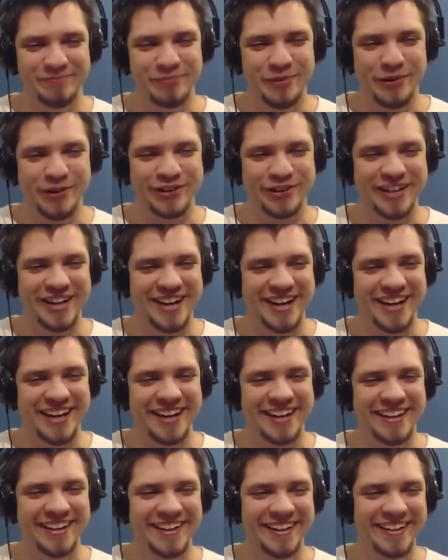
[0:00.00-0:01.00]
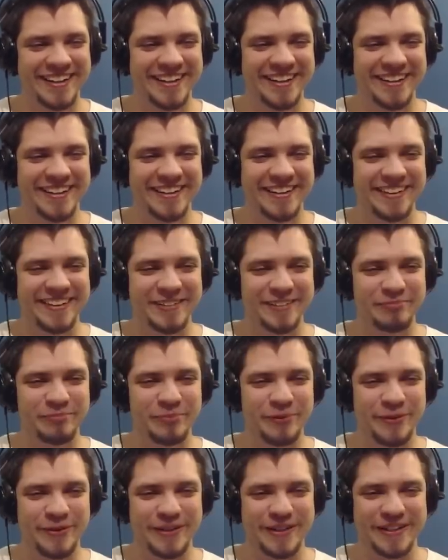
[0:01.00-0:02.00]
Poor guy.
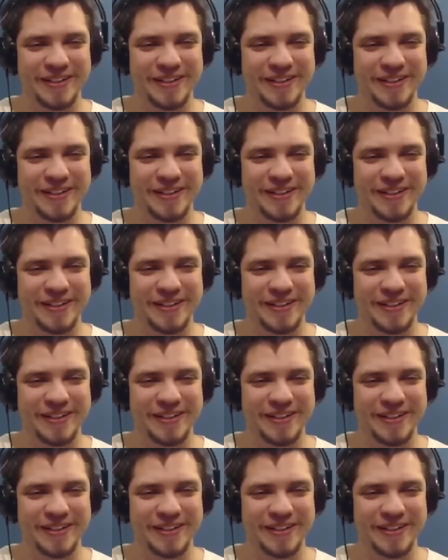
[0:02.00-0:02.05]
Poor